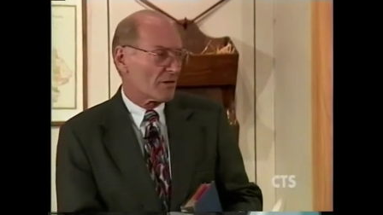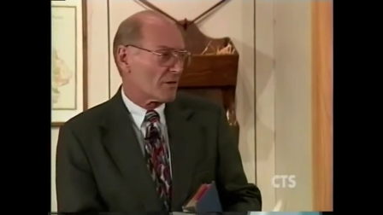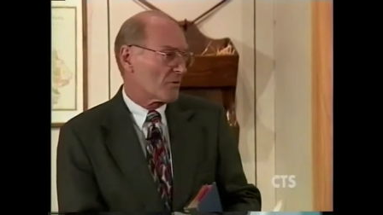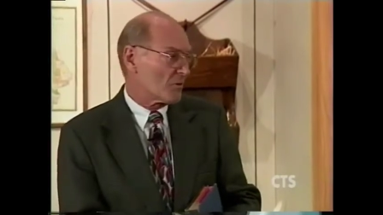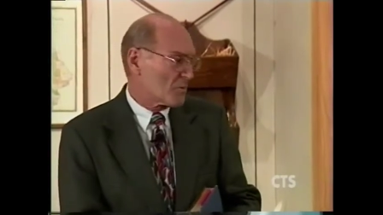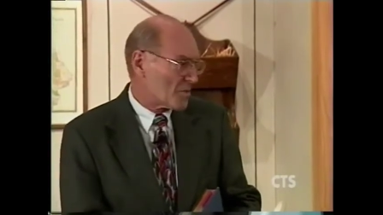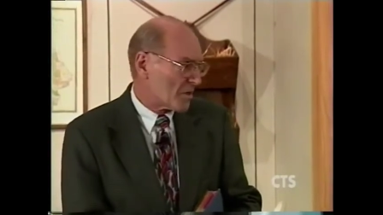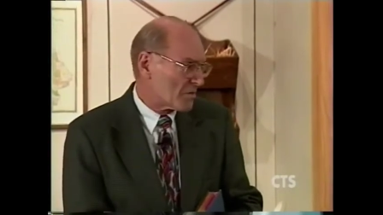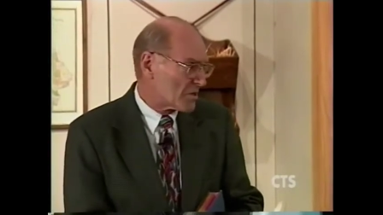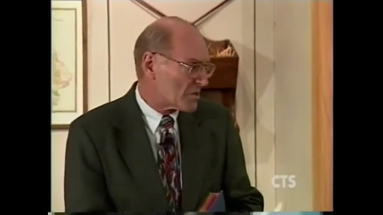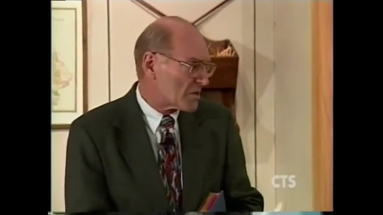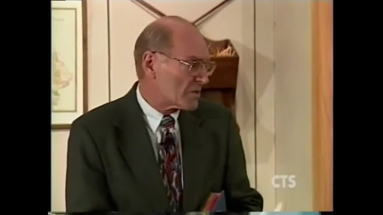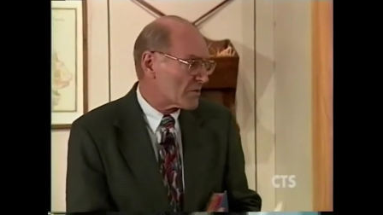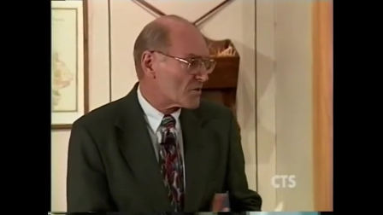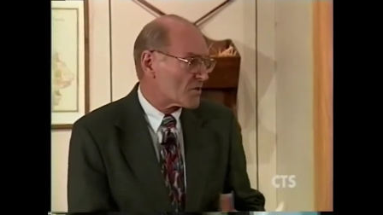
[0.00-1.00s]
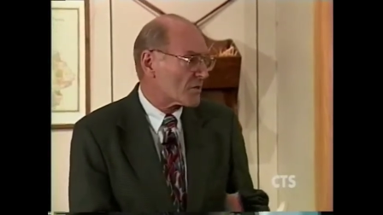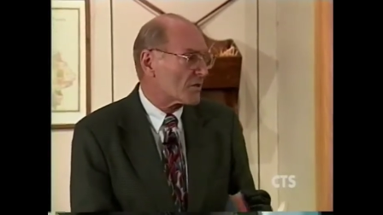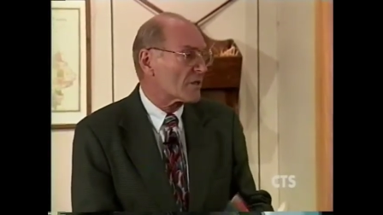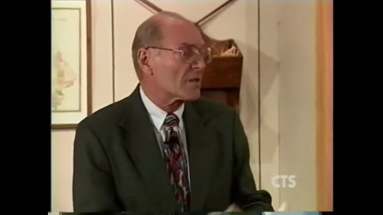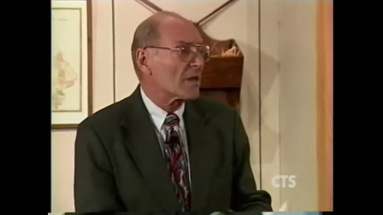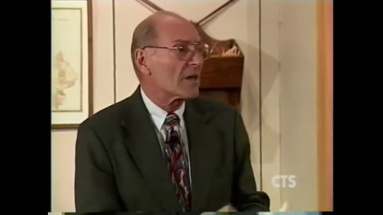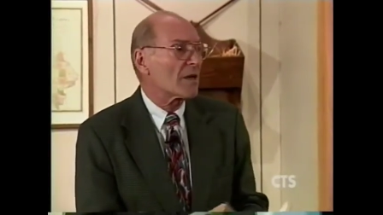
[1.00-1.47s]
uh, that were published in the
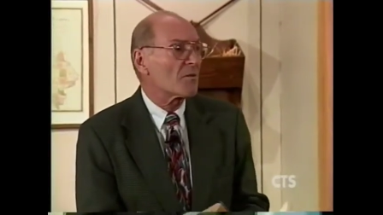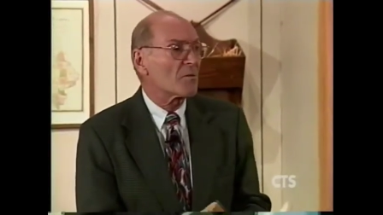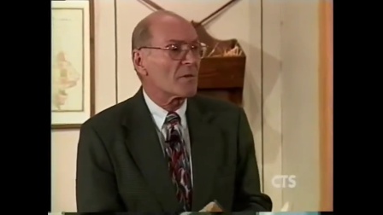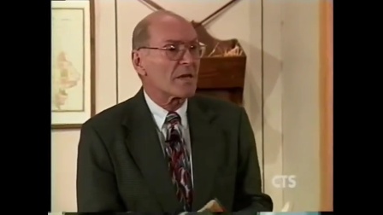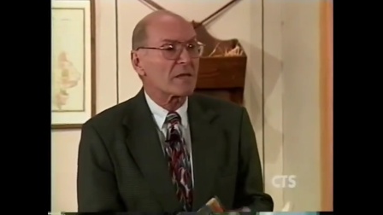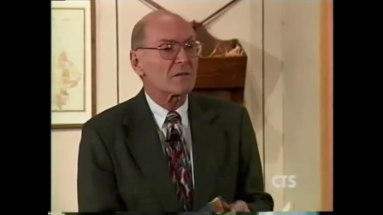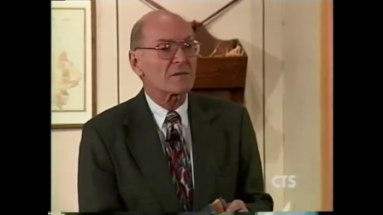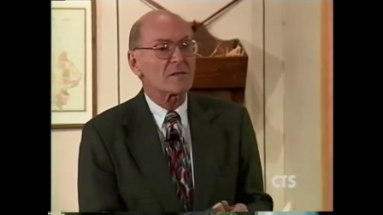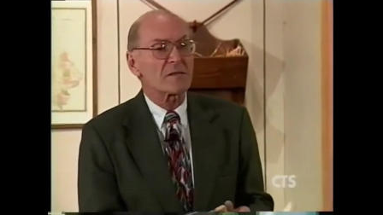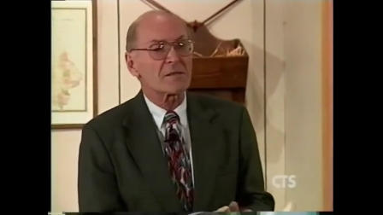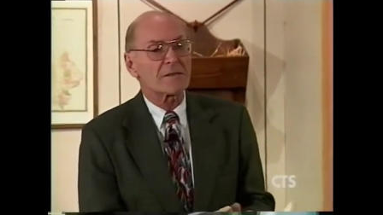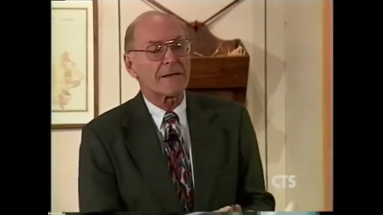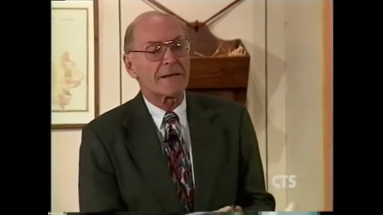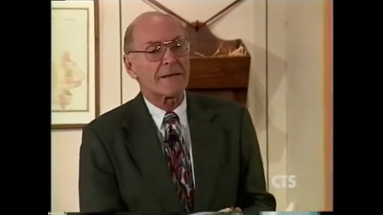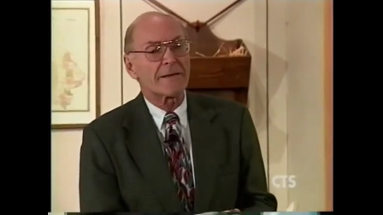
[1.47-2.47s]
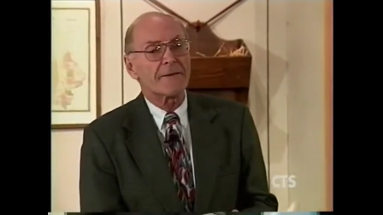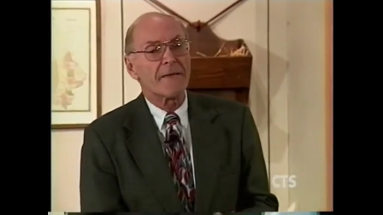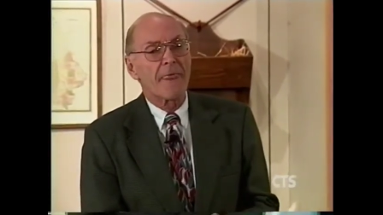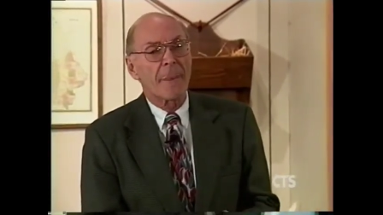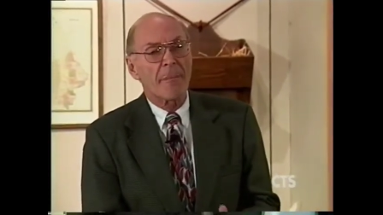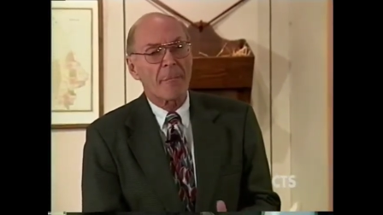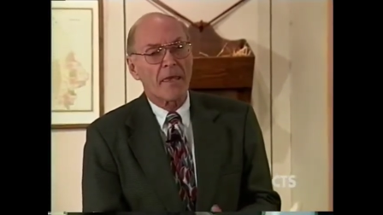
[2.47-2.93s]
Journal of the Iowa Medical Society.
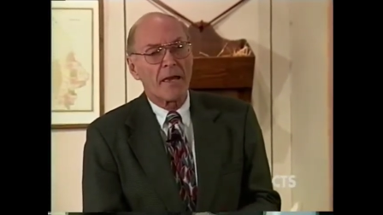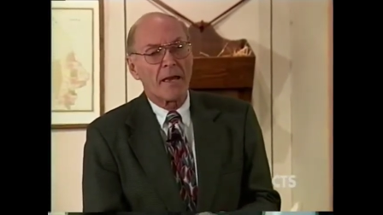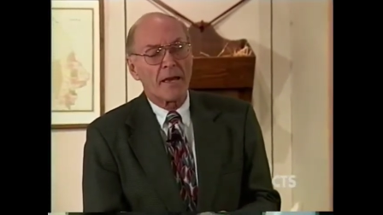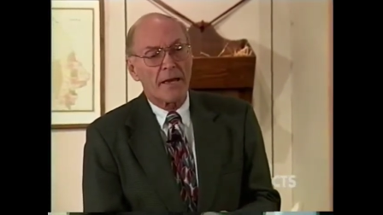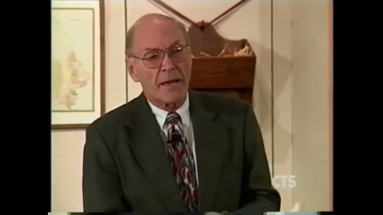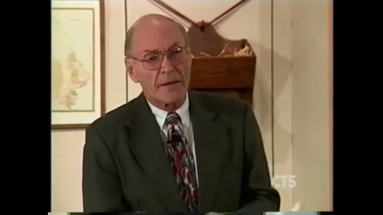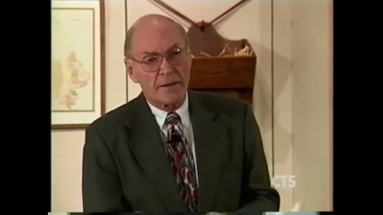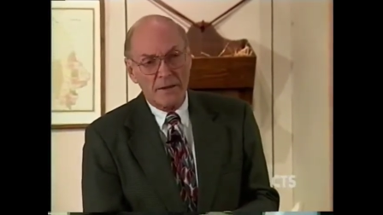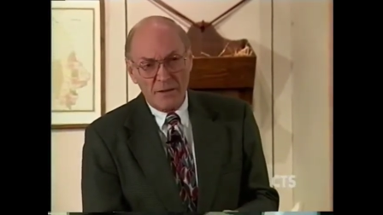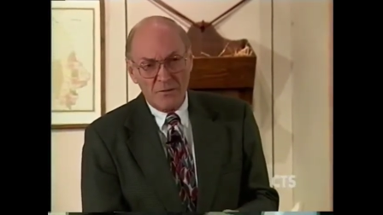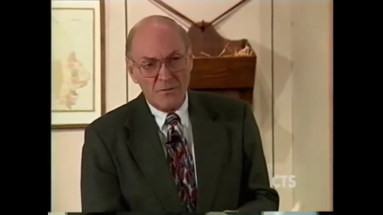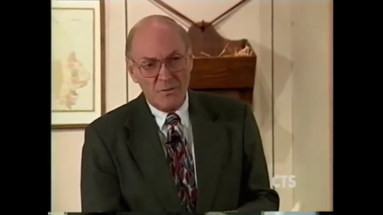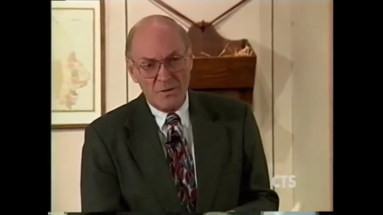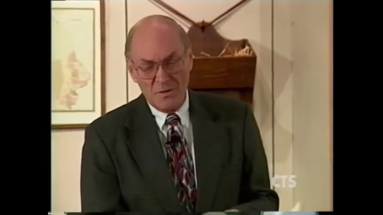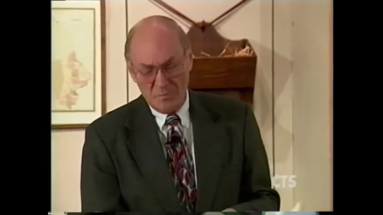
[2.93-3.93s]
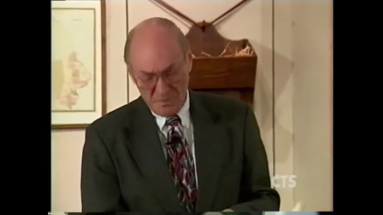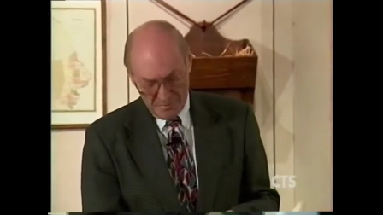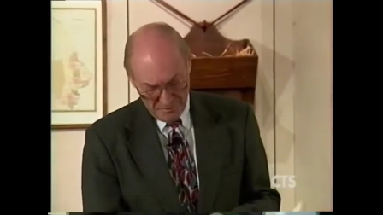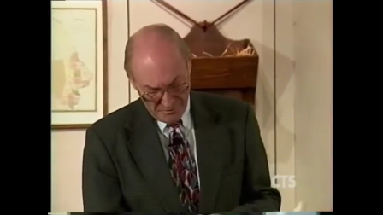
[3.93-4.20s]
And to,